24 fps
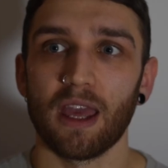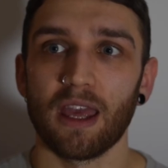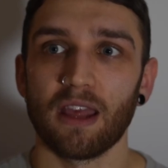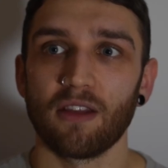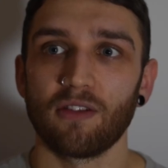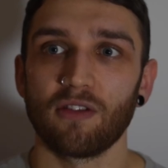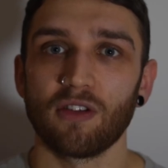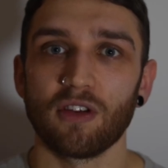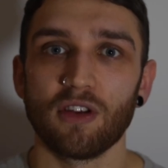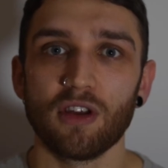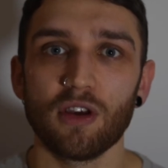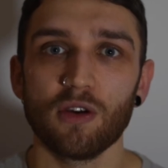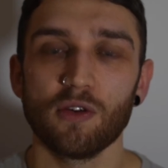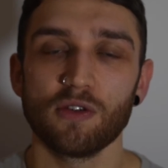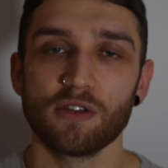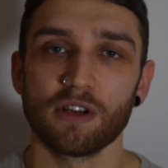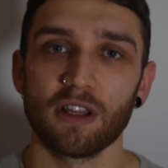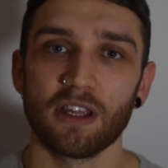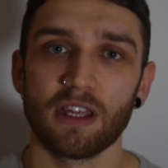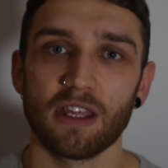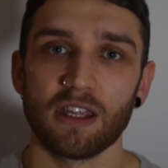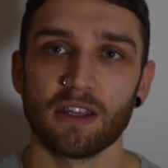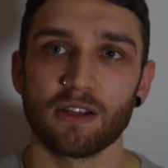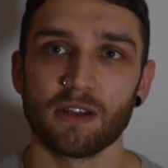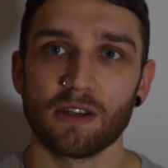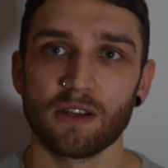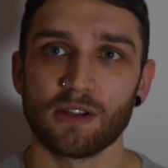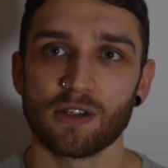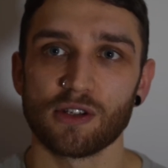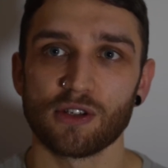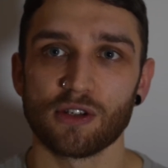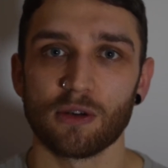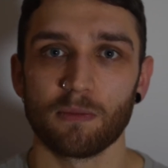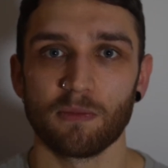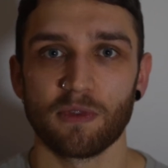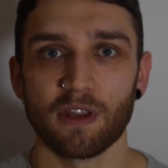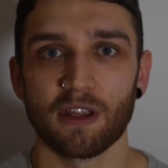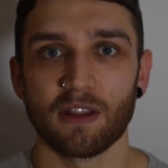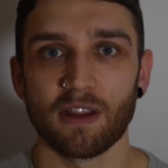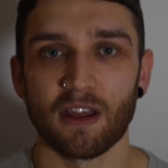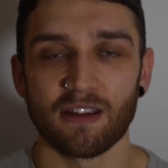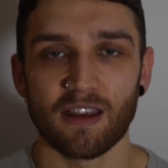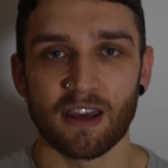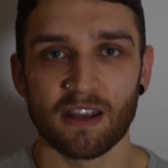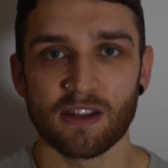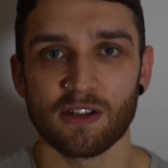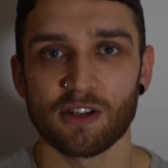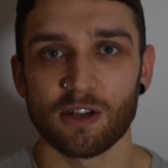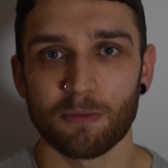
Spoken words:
it's usually something that tends